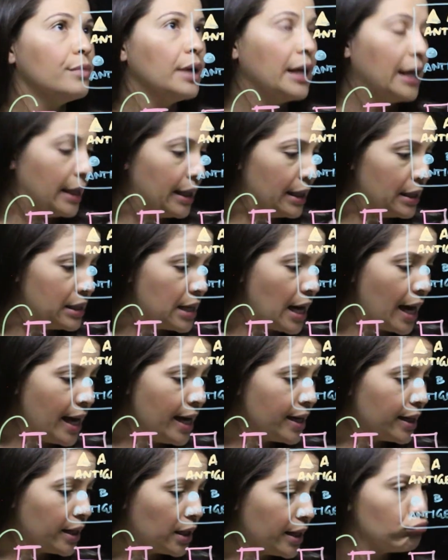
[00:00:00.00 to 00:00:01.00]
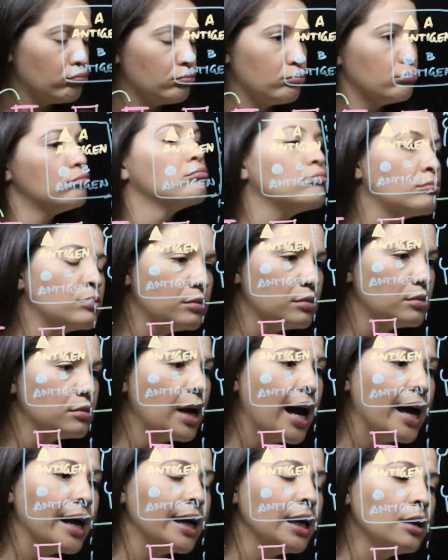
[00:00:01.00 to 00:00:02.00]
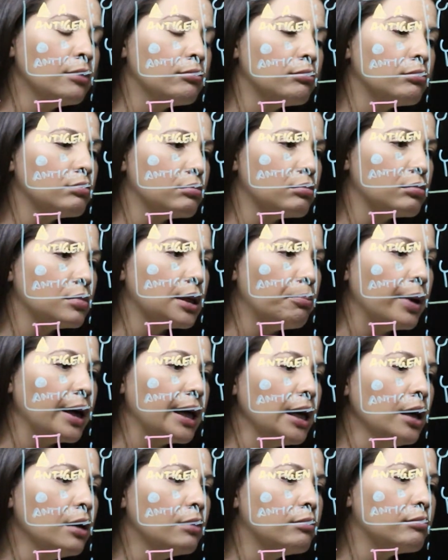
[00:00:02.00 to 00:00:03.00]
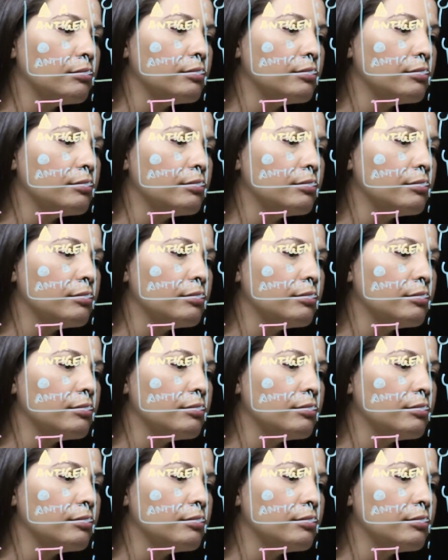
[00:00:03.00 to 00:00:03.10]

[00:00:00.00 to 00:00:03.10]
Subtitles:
it can take A, B,